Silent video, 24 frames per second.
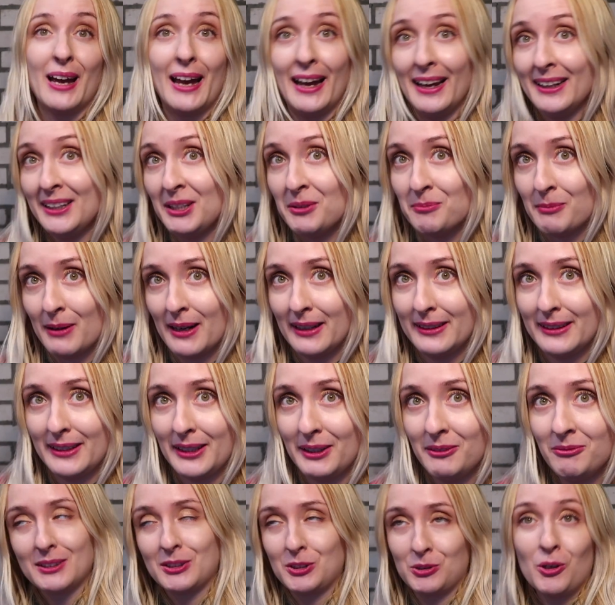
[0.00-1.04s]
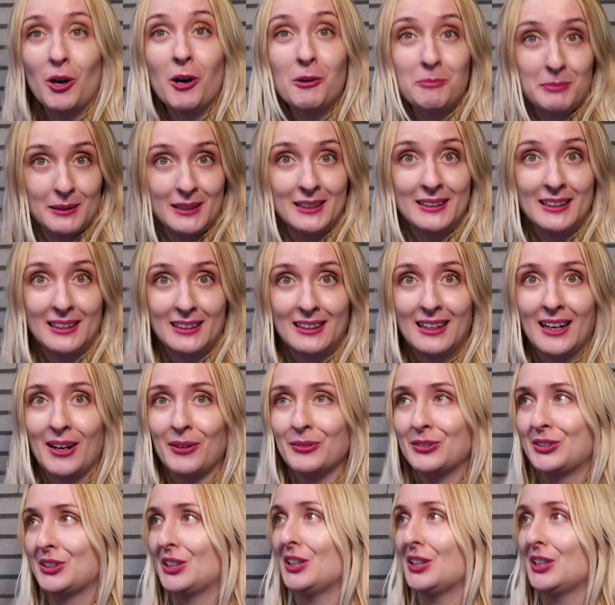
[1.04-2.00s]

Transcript: any money to open an account.